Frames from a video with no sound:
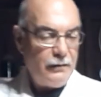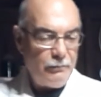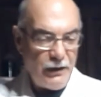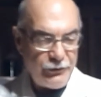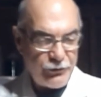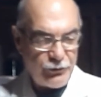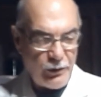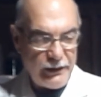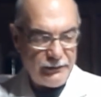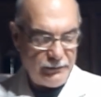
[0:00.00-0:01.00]
measure
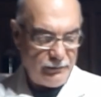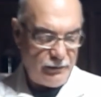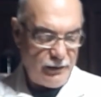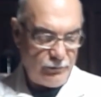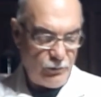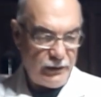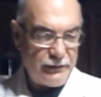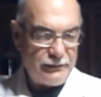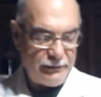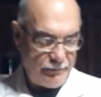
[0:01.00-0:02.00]
twice, cut
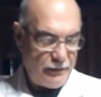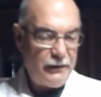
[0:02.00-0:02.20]
once.